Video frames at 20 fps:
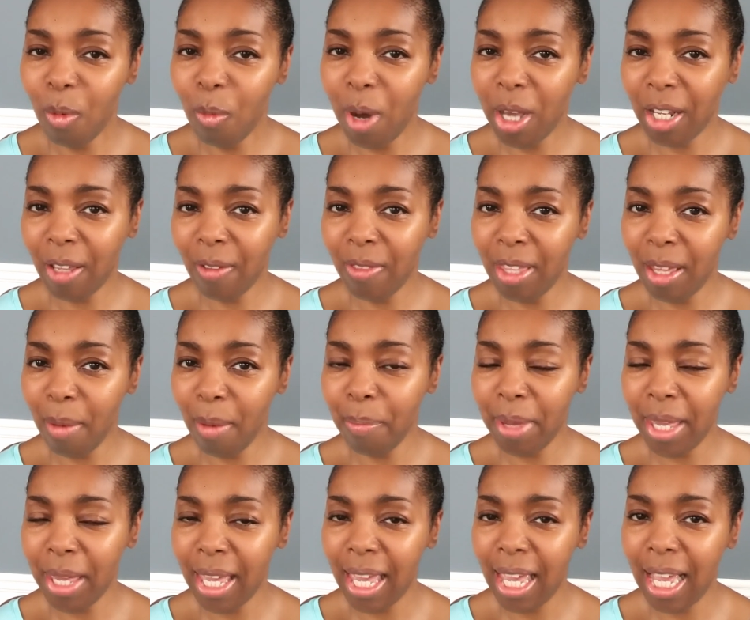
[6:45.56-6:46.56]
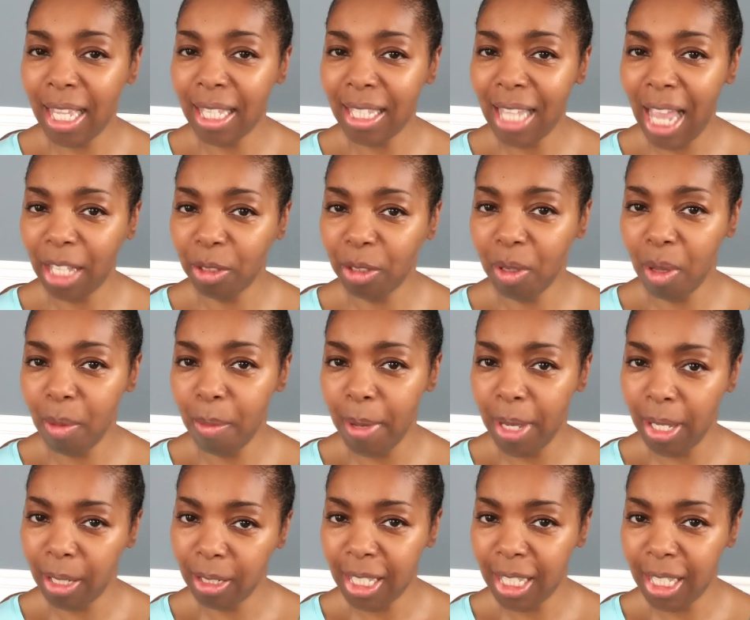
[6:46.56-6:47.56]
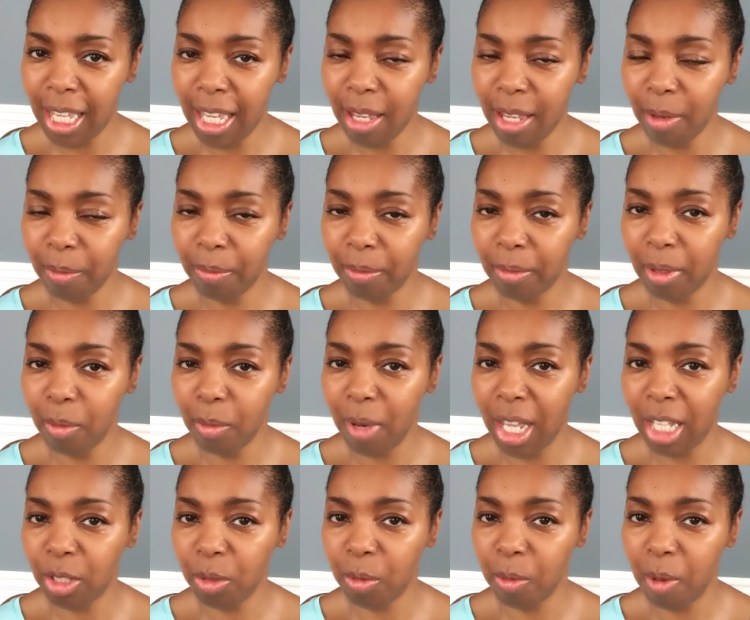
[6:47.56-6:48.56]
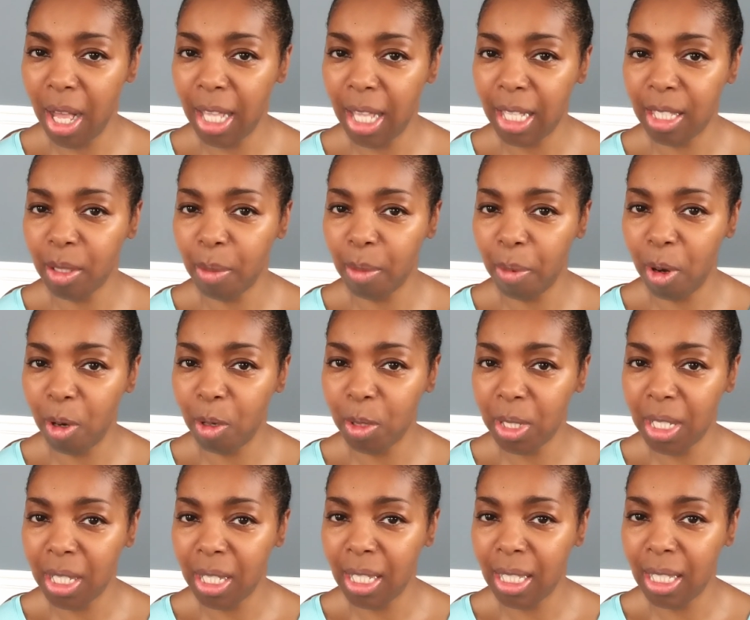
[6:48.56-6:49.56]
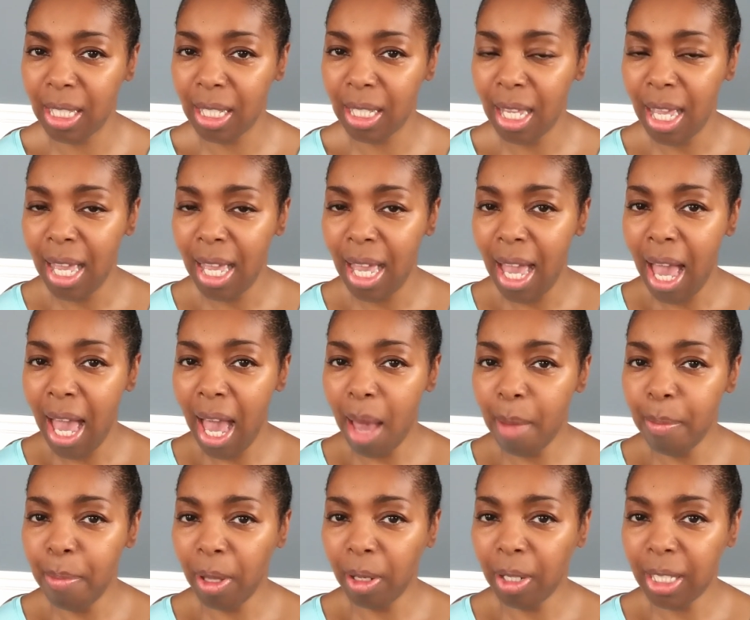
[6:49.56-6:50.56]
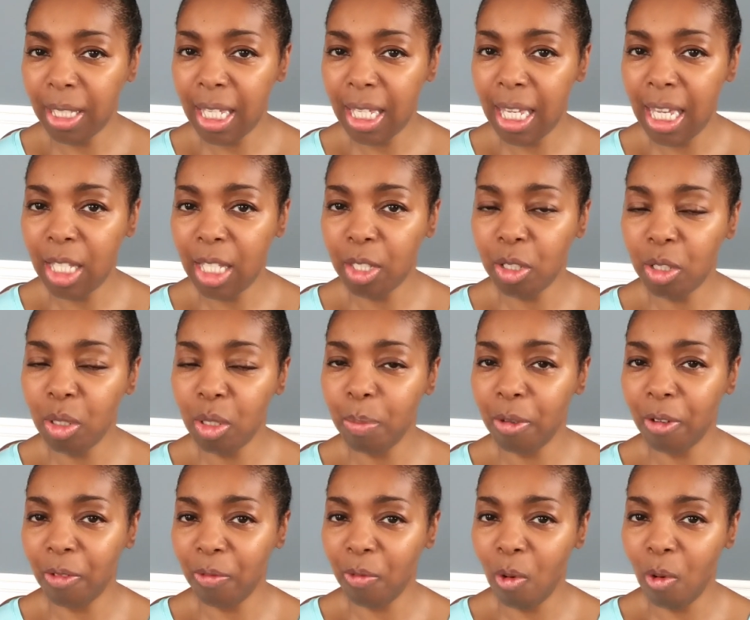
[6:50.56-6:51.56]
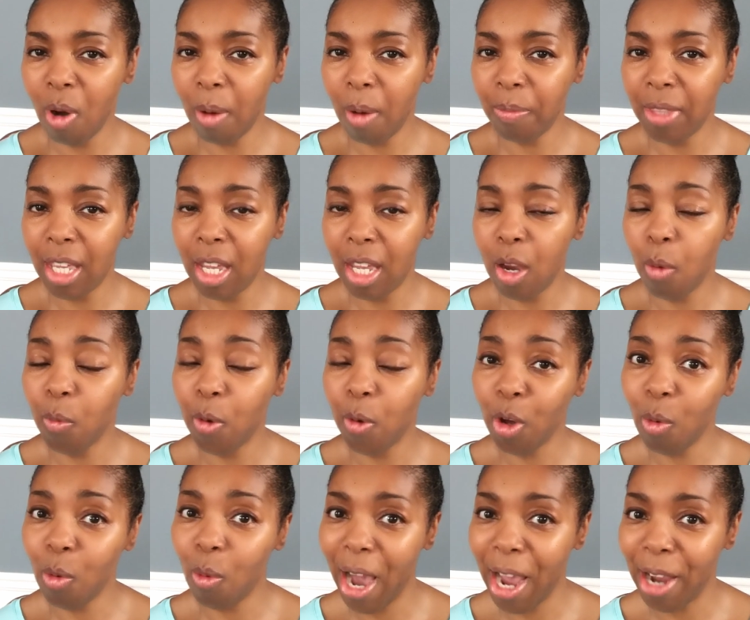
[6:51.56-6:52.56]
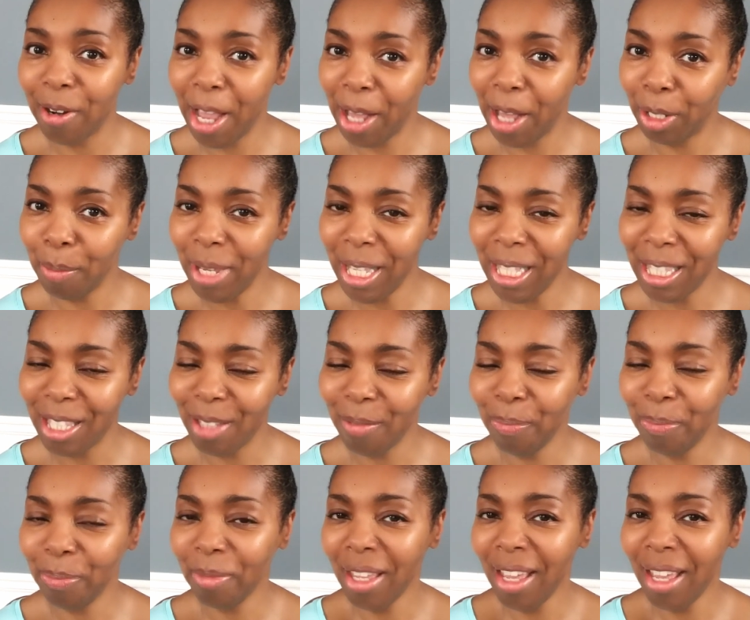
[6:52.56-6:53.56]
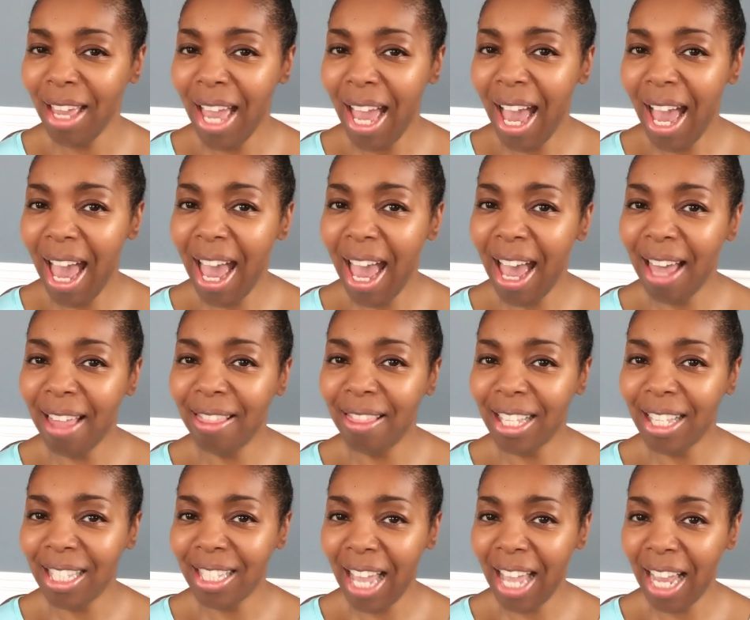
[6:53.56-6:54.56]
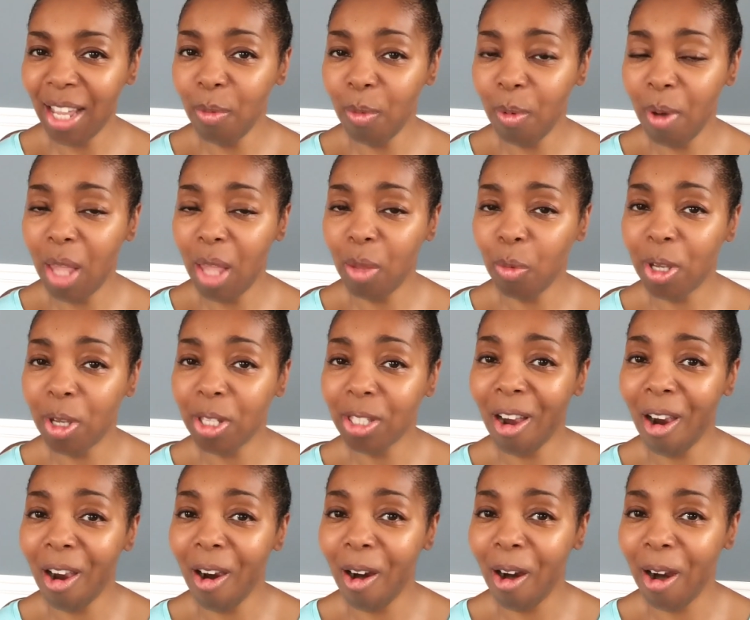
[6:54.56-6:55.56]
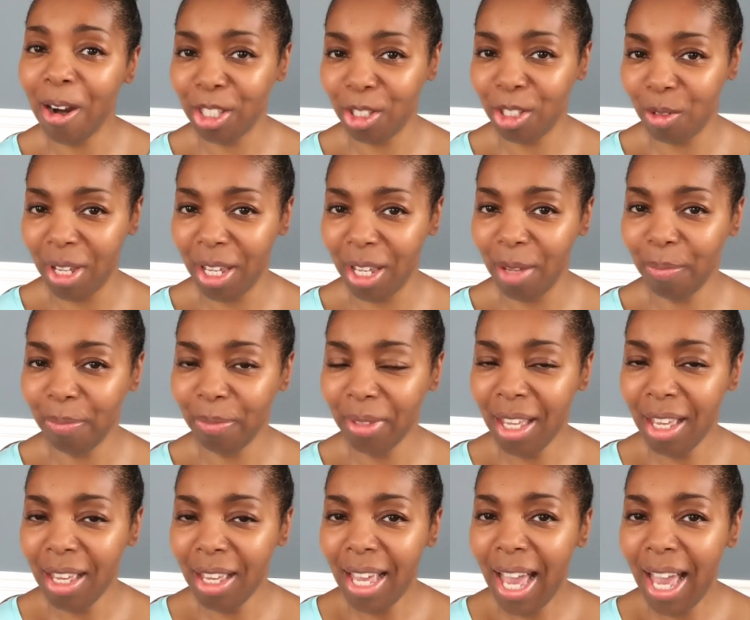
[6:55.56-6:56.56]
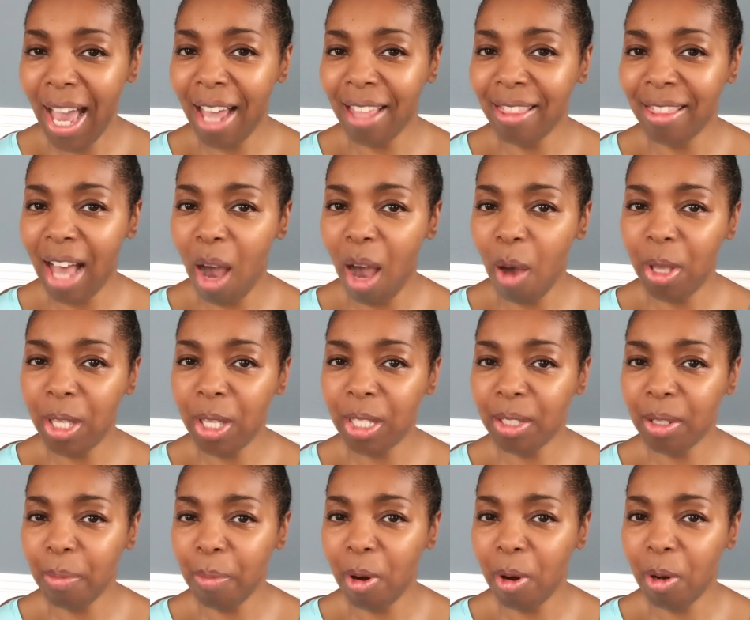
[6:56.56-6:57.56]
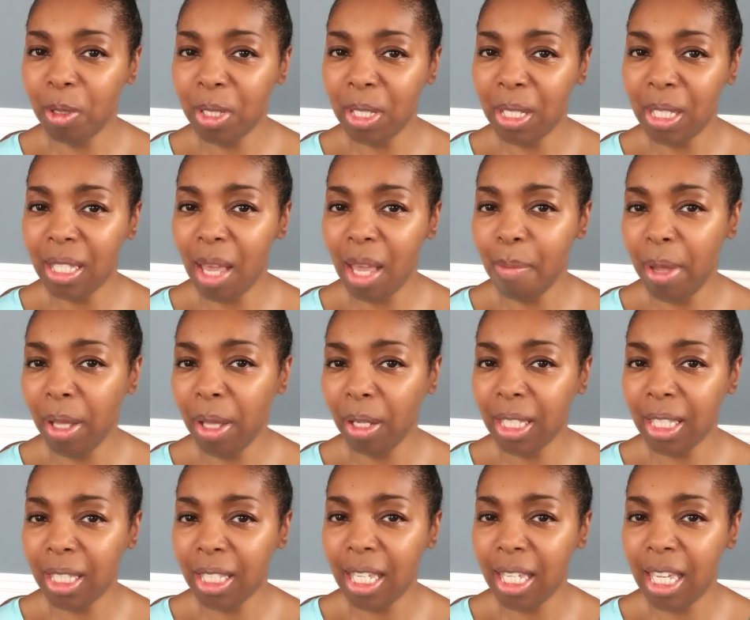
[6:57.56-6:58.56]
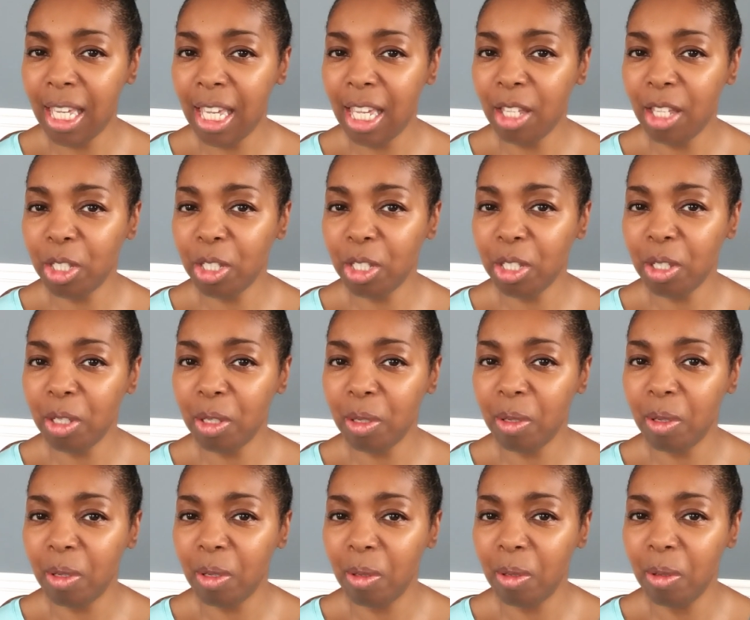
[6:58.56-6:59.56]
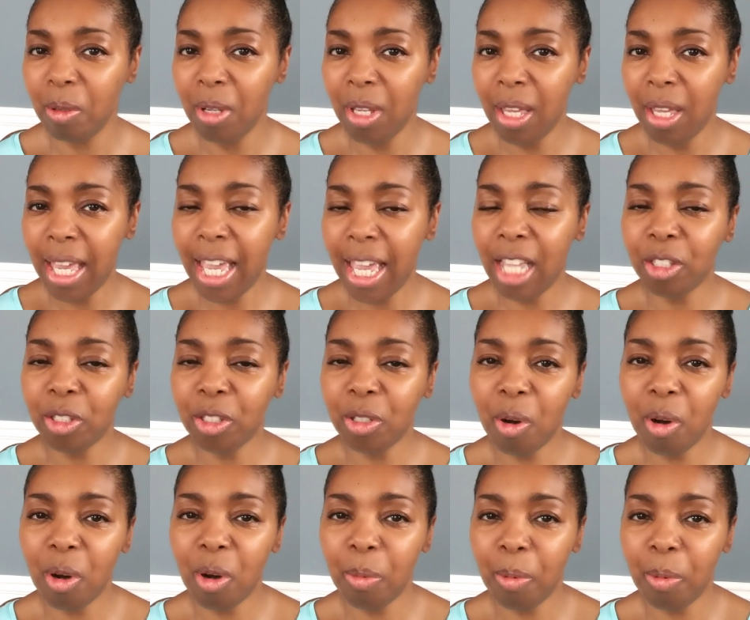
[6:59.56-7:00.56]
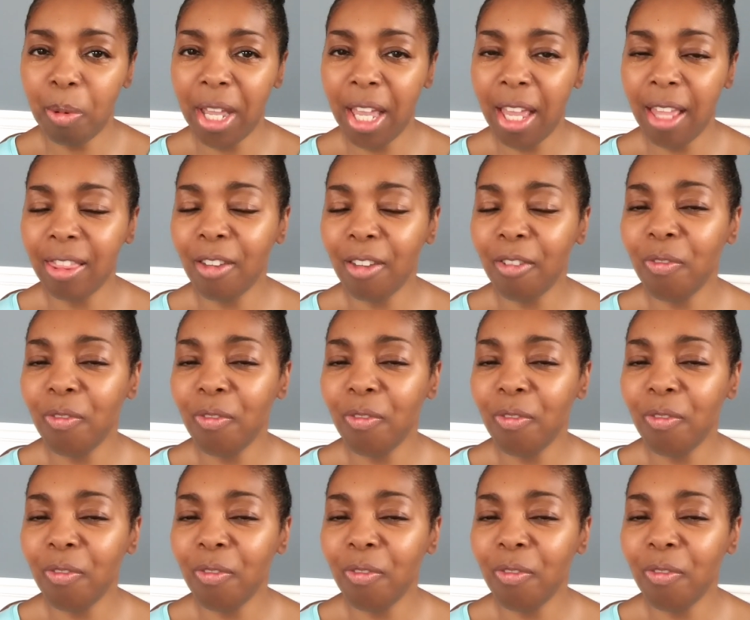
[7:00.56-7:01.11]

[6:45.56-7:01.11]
One of them being technical ability, which was the person's ability to perform the required elements. And the second one was artistry. And that was the person's ability to interpret the